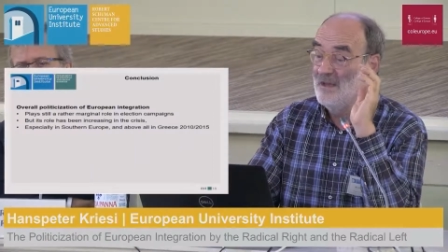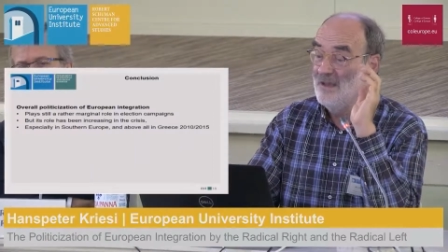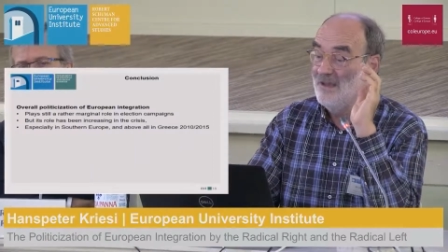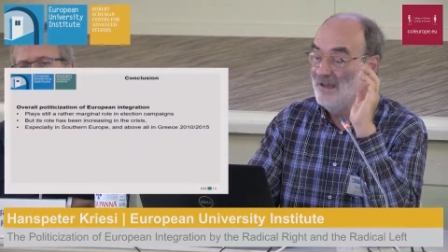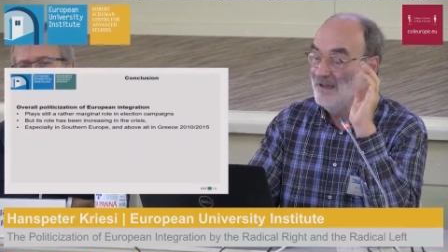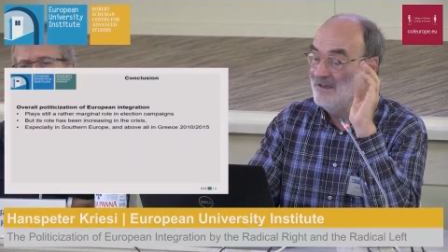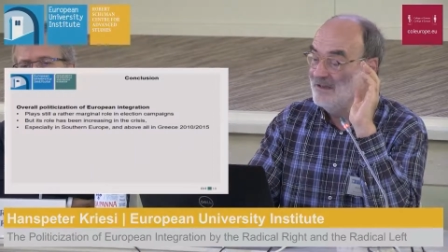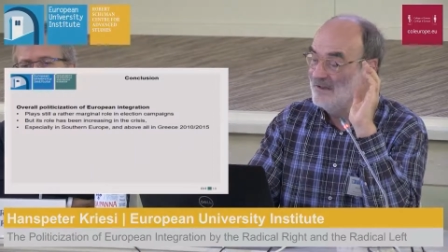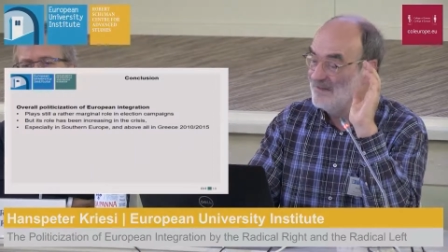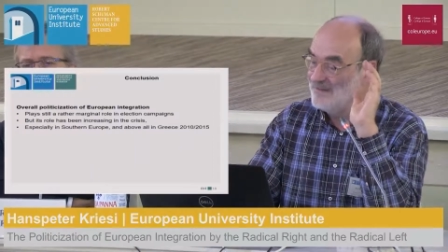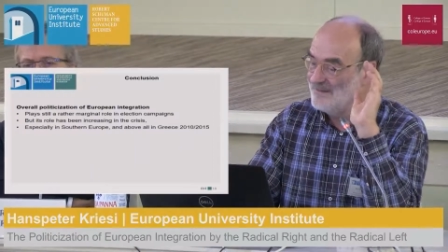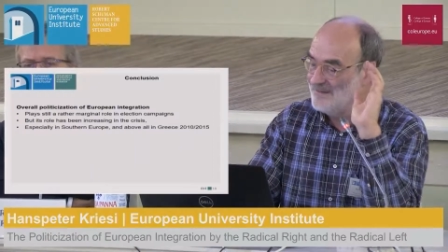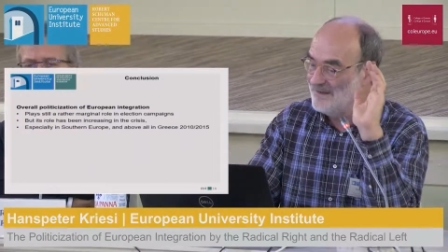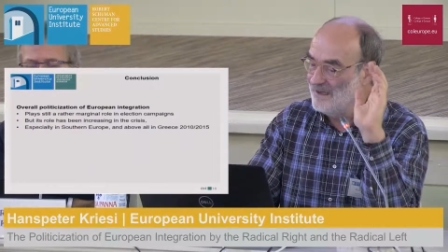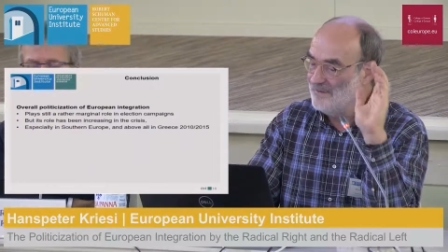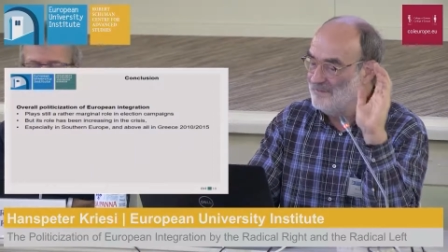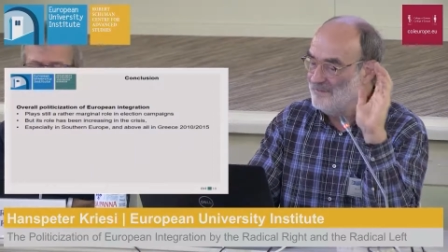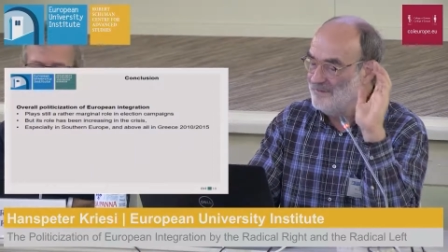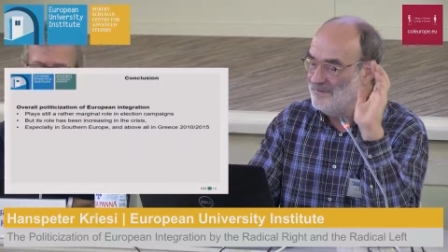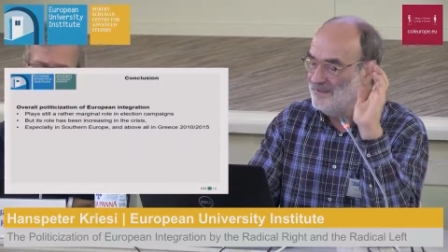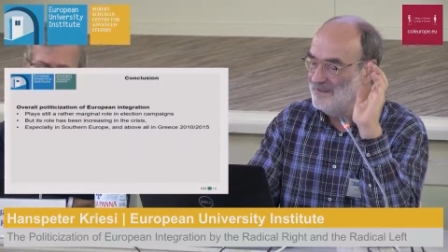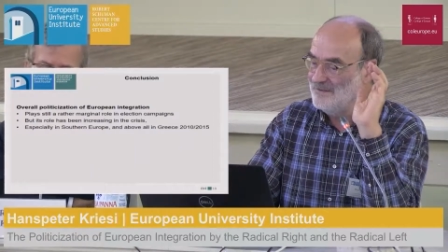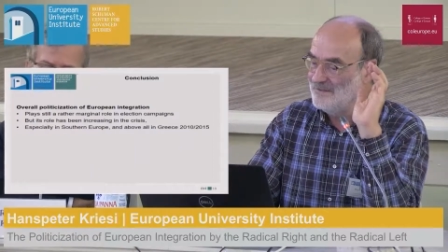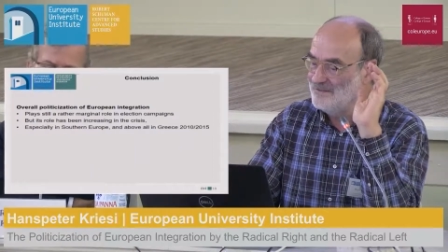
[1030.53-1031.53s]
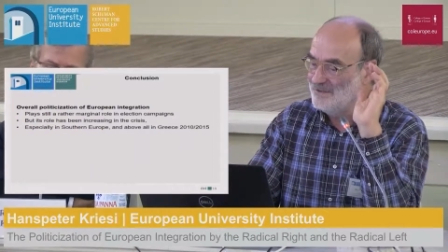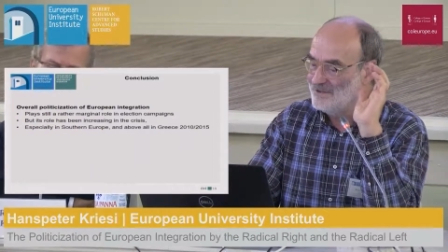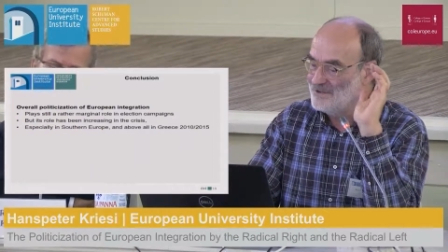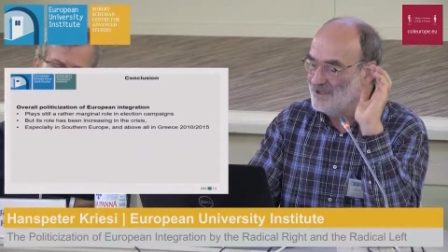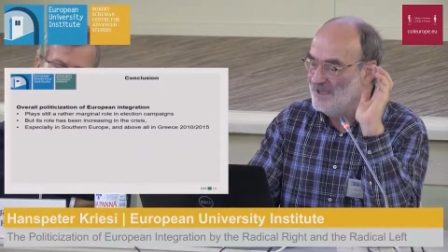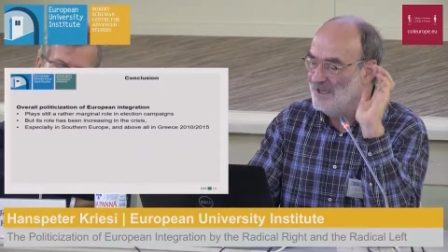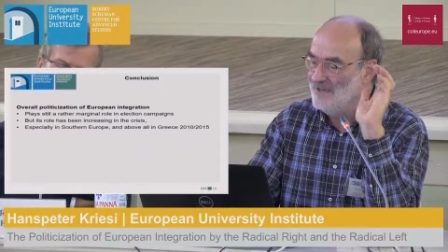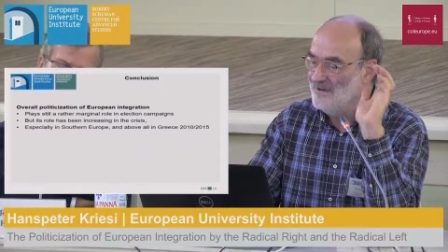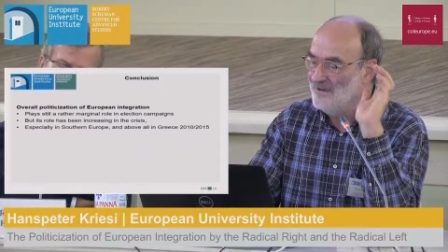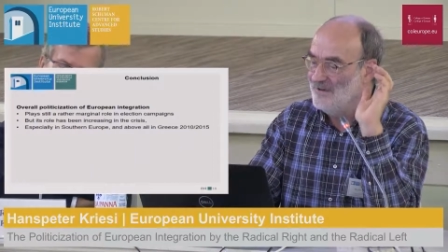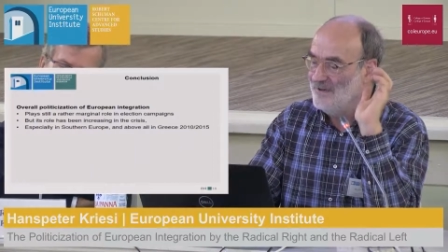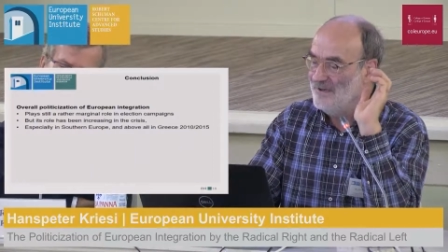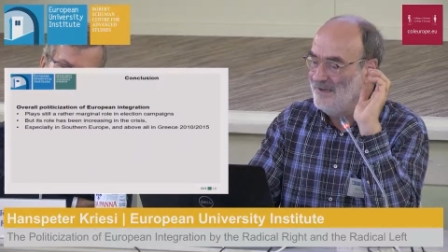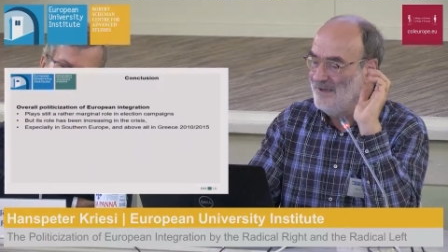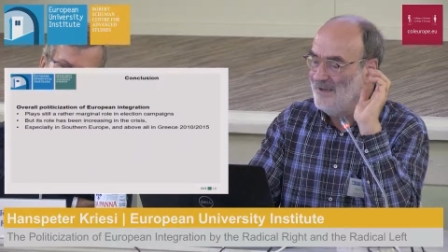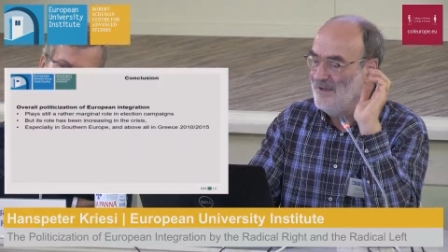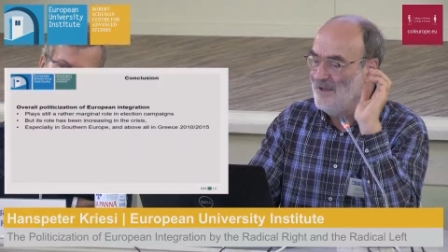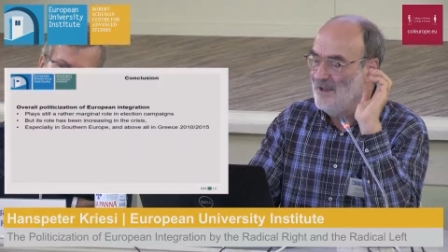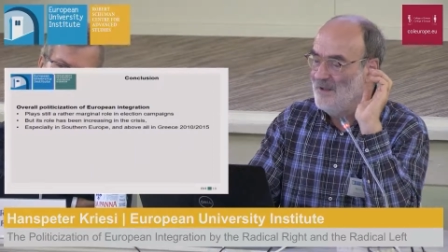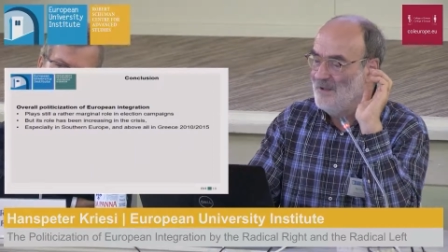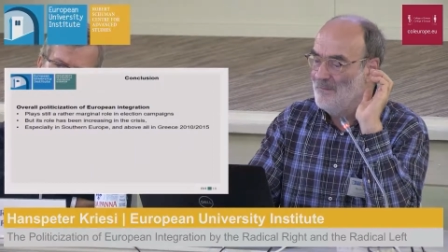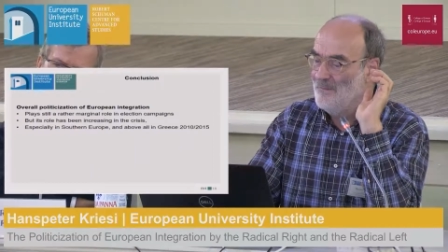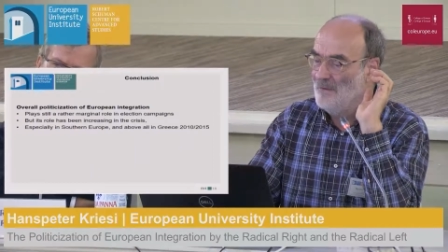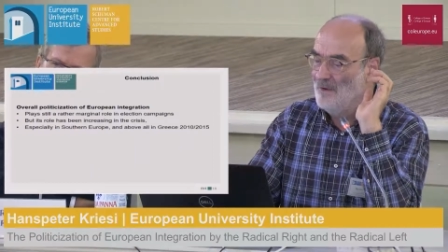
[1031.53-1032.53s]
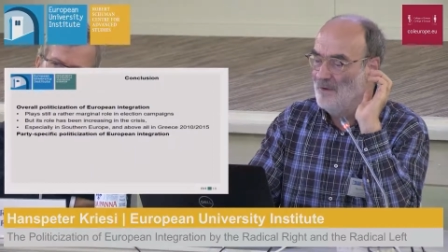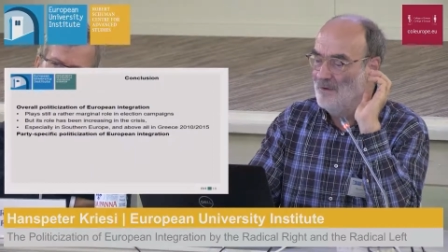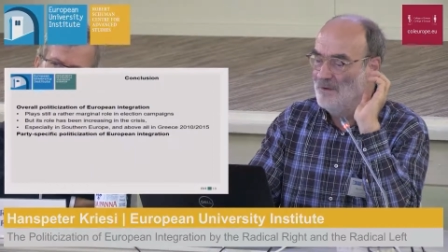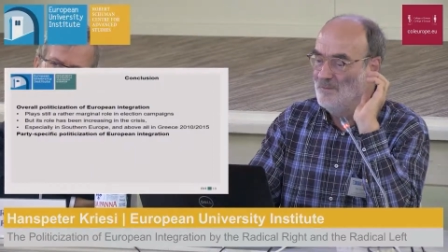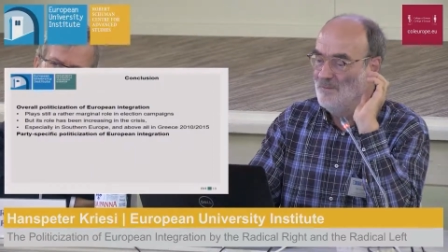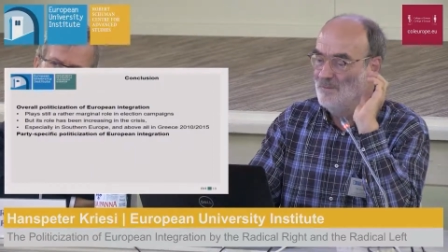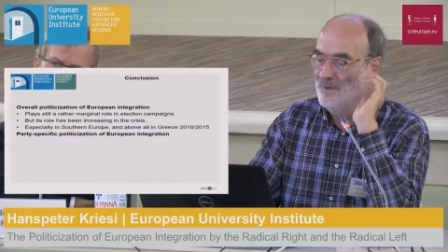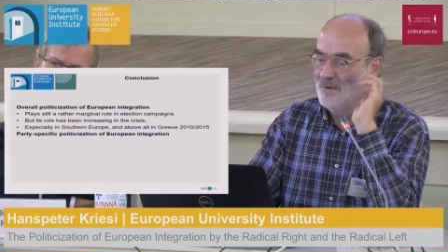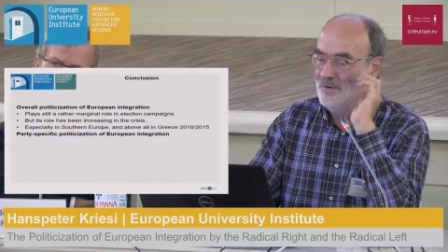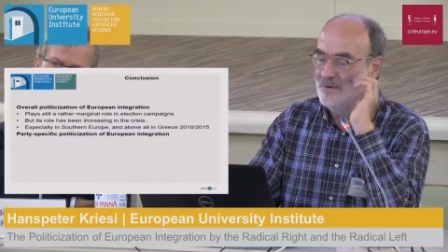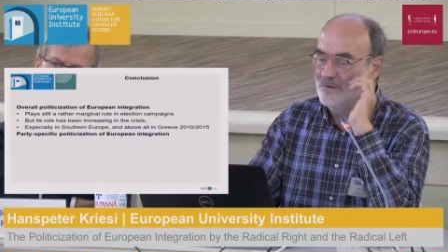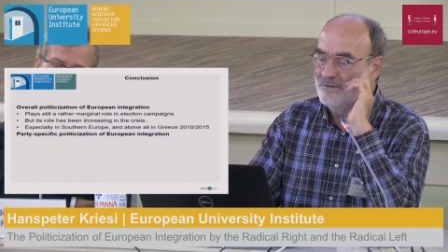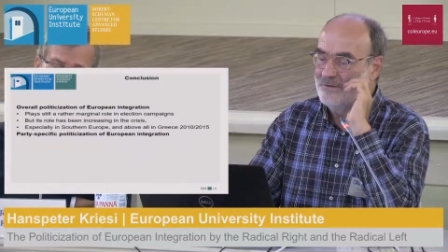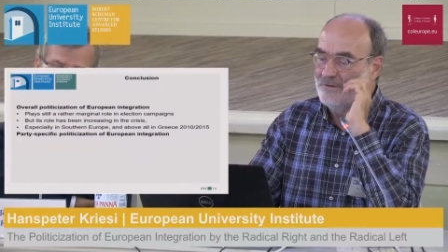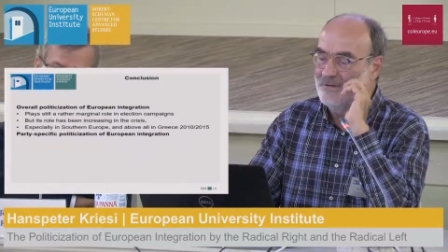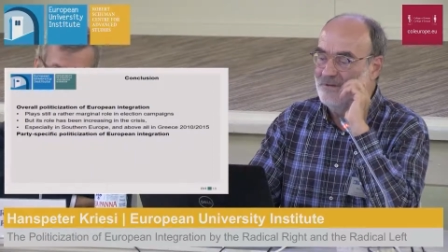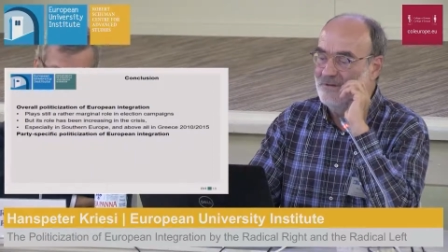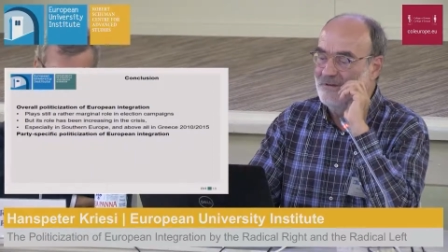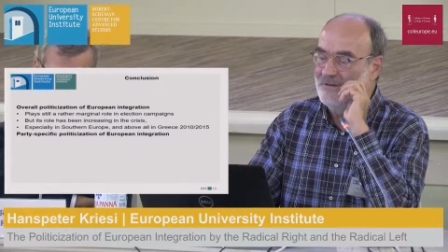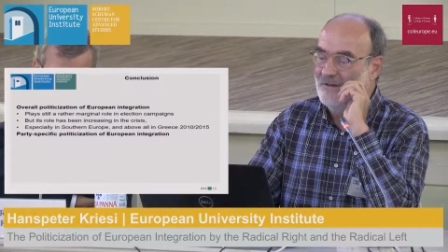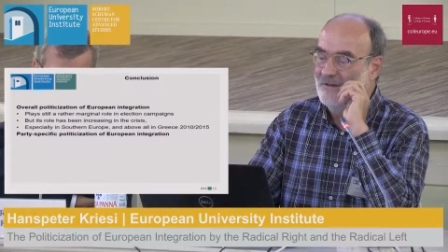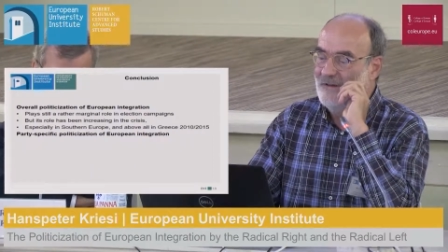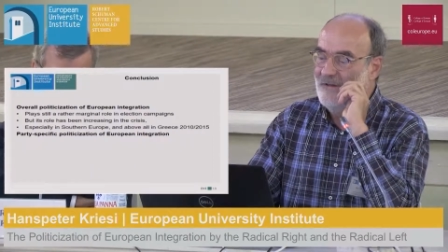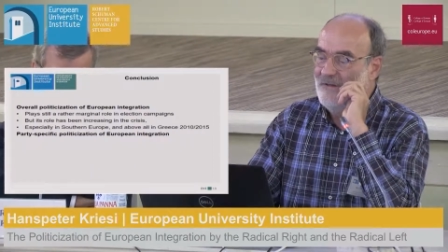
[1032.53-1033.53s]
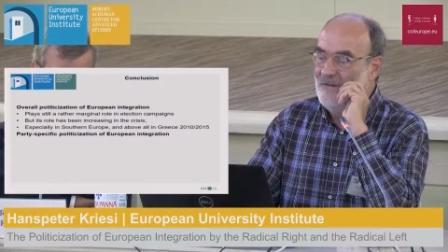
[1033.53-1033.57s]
In the South, it's generally more important.